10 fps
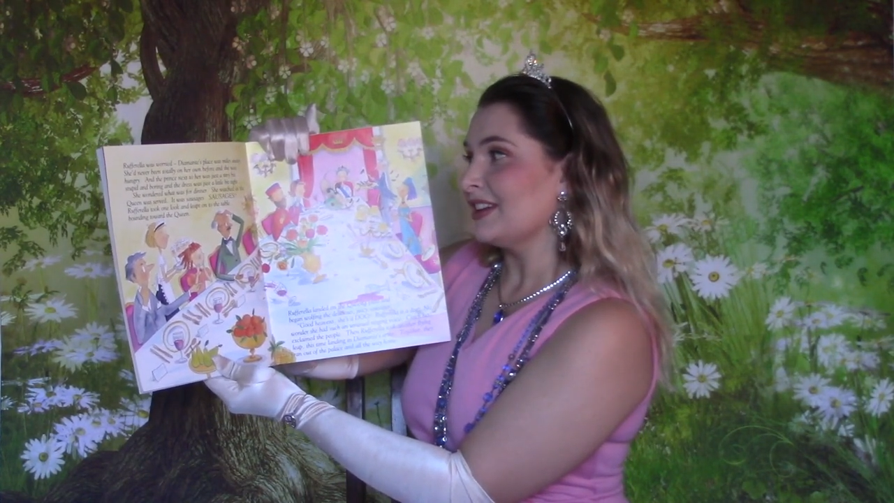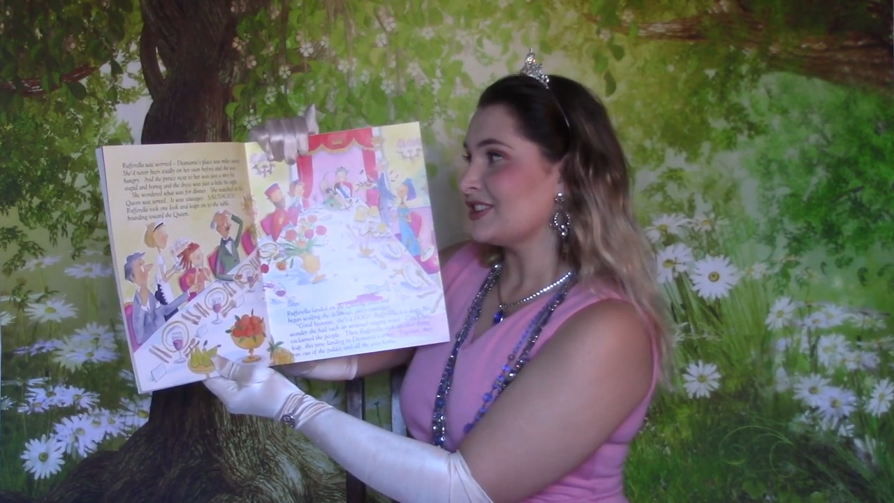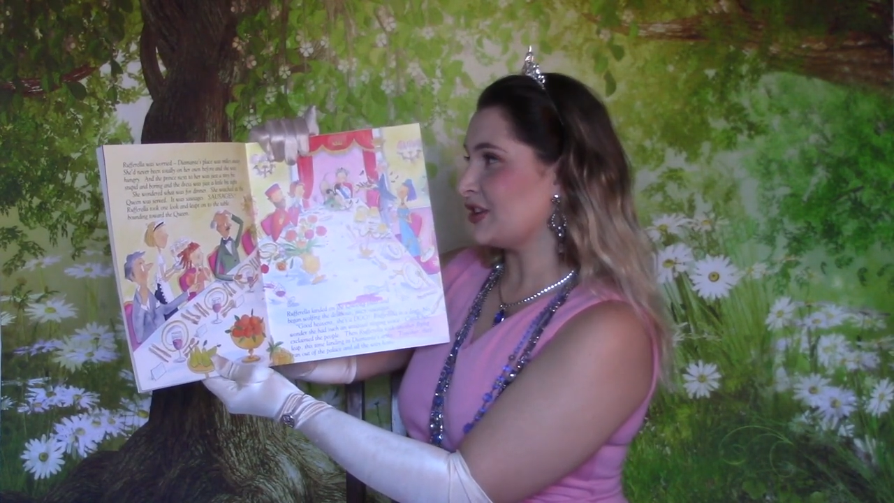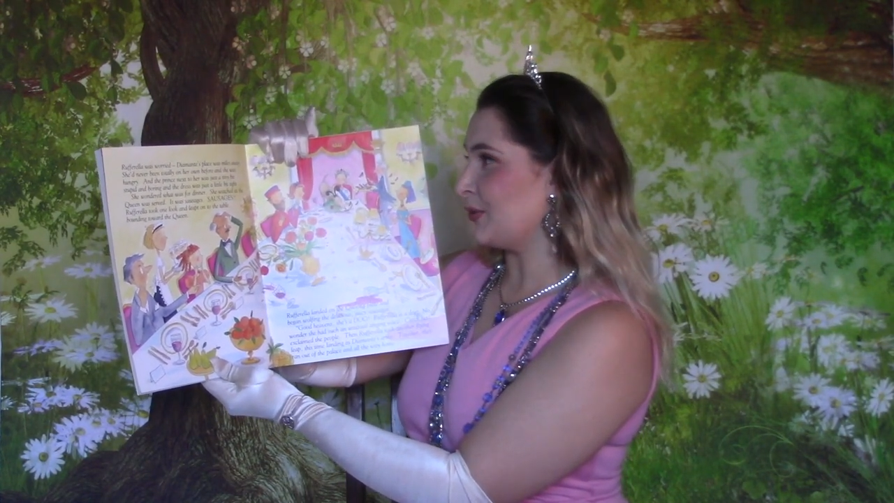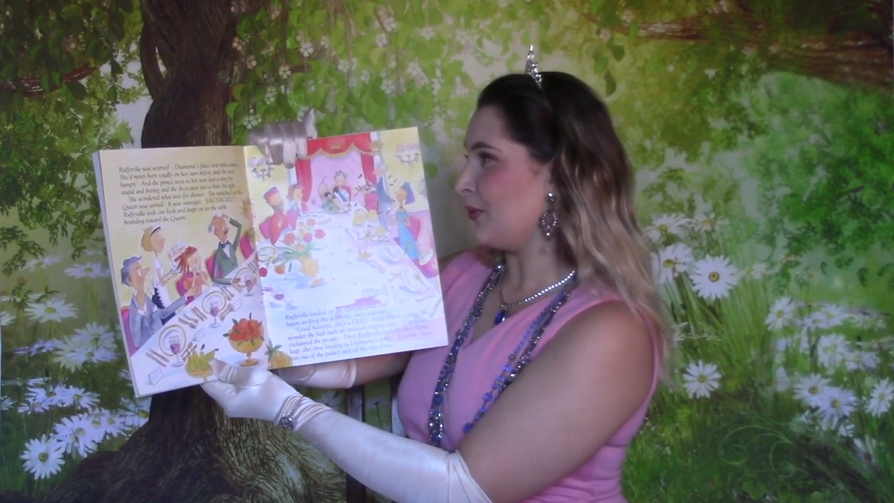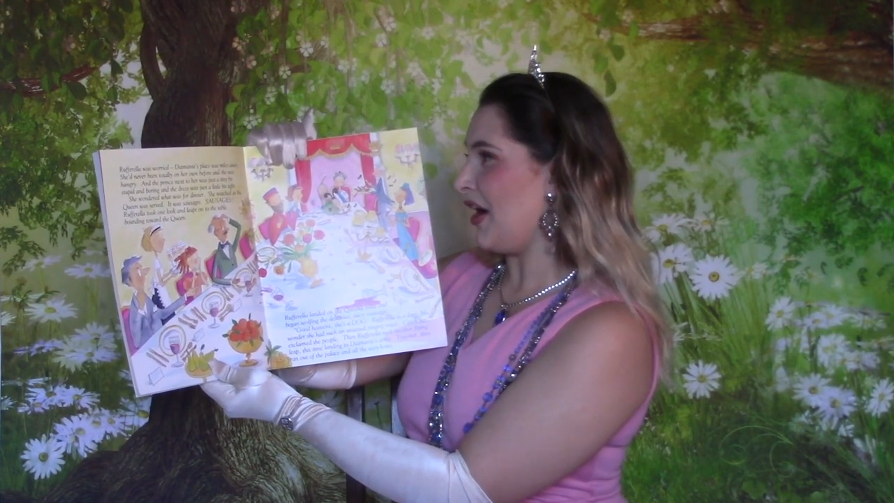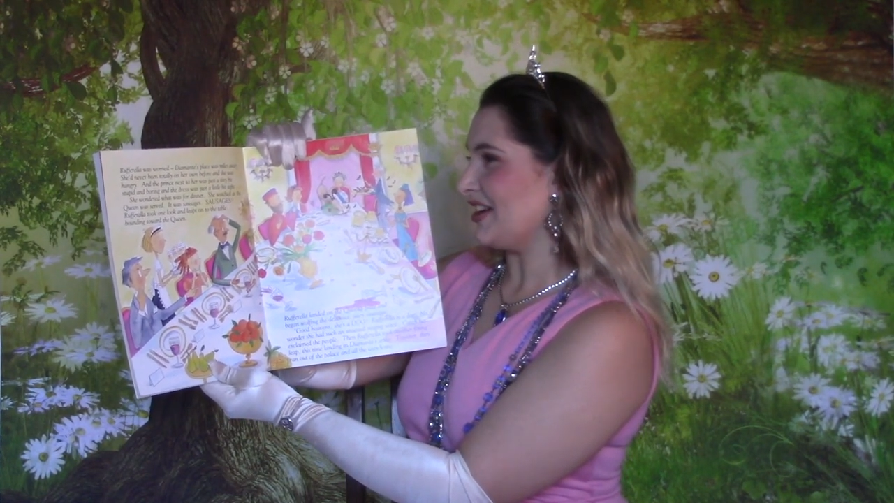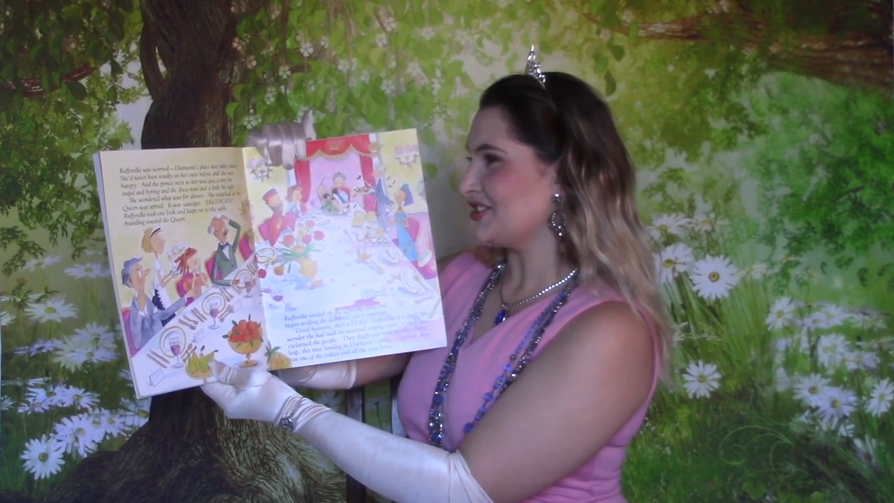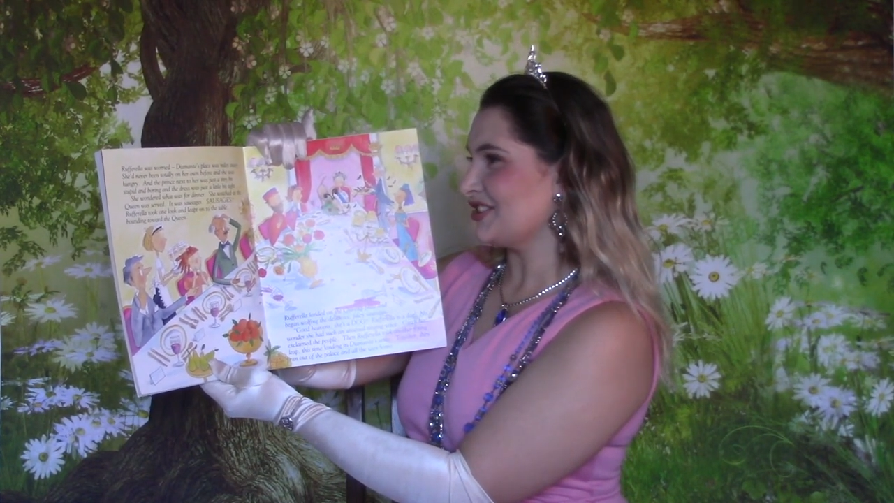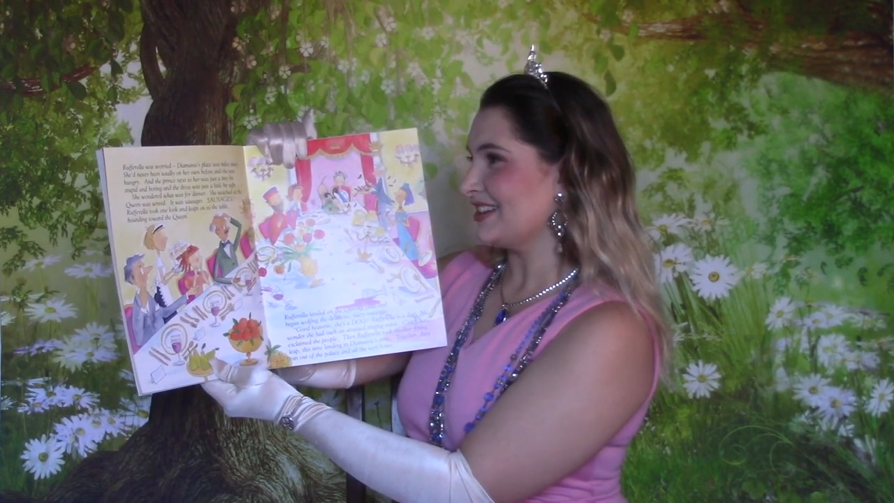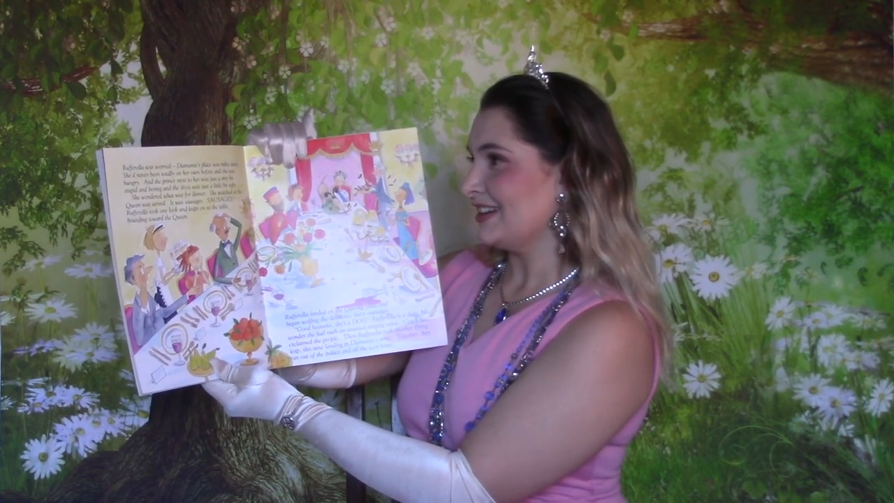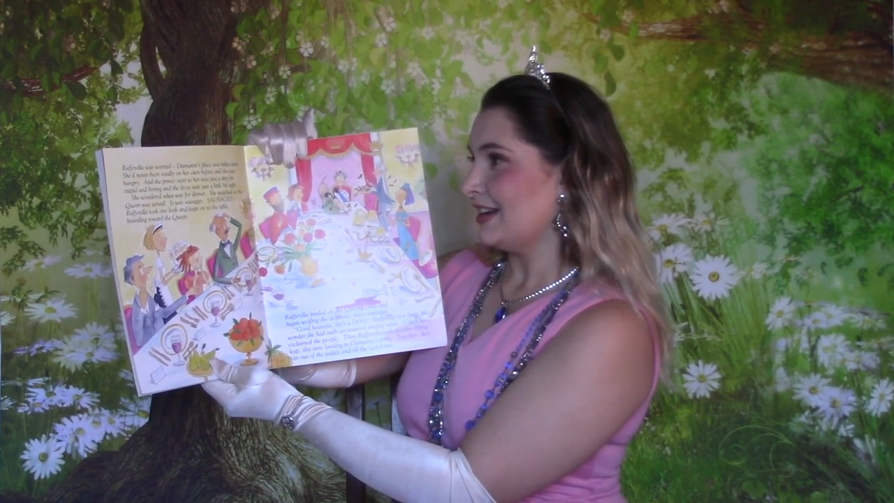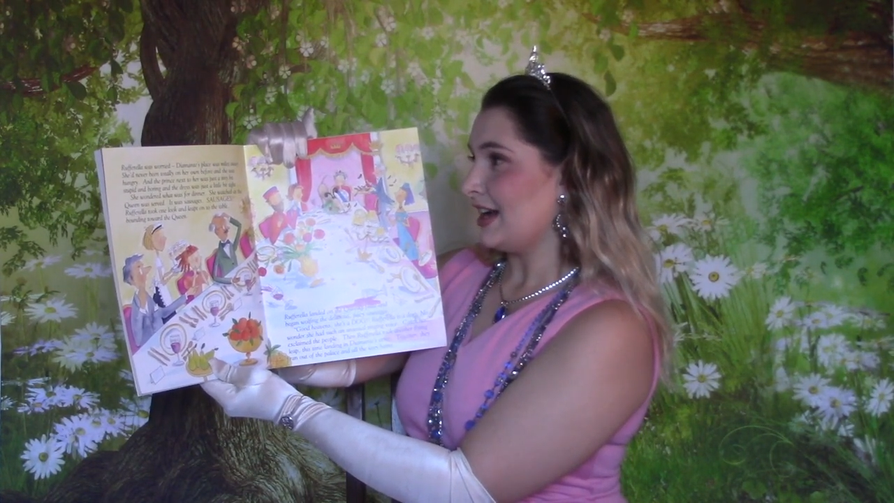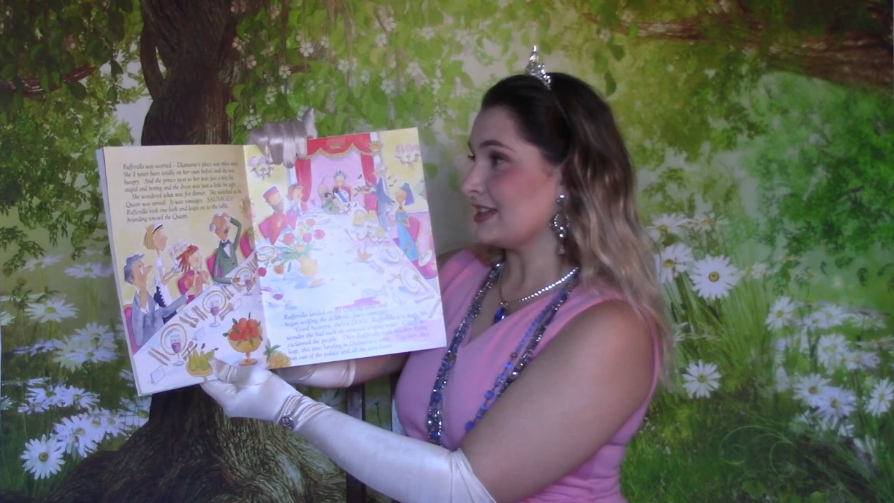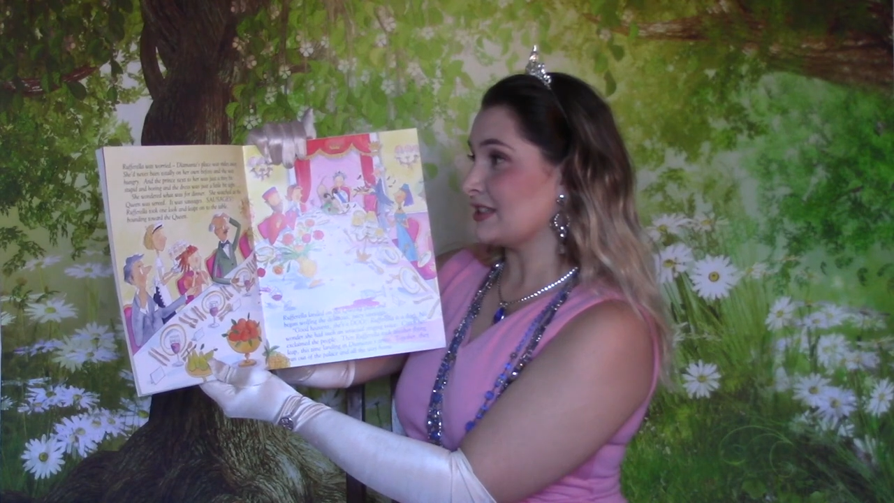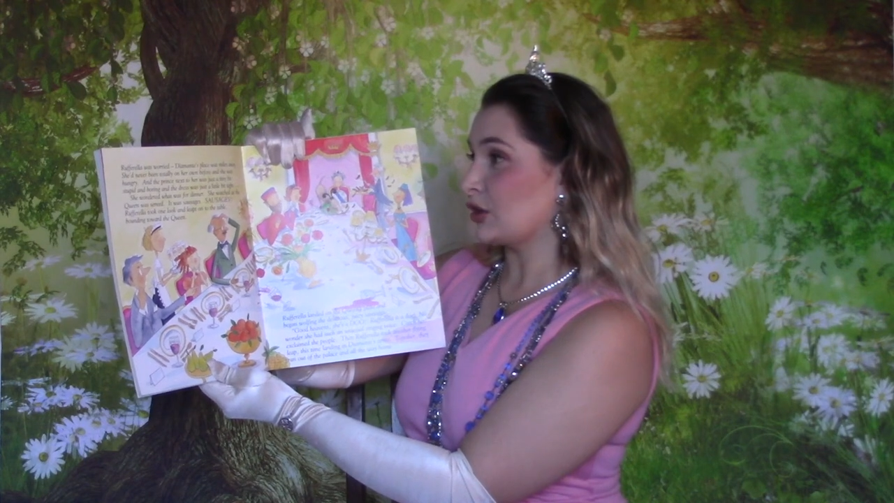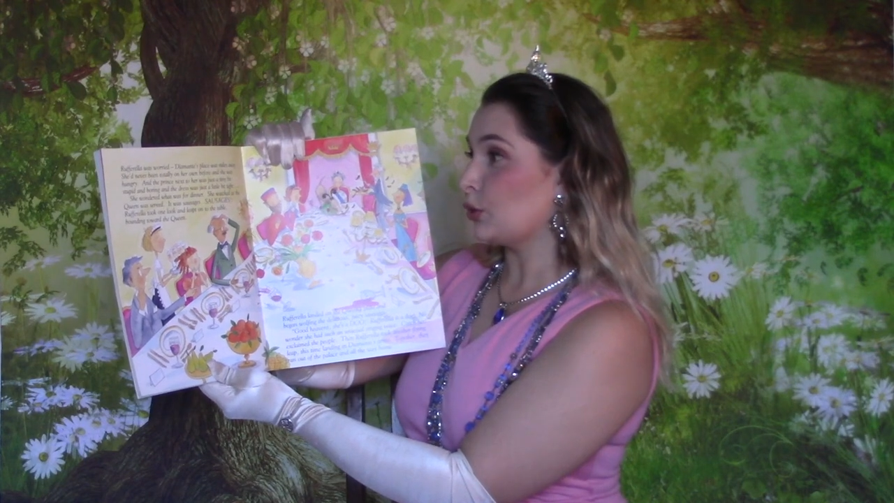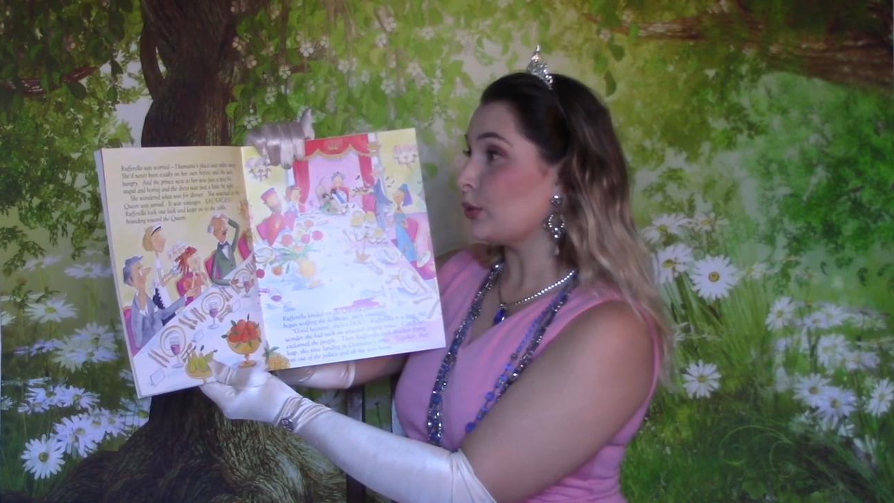She watched as the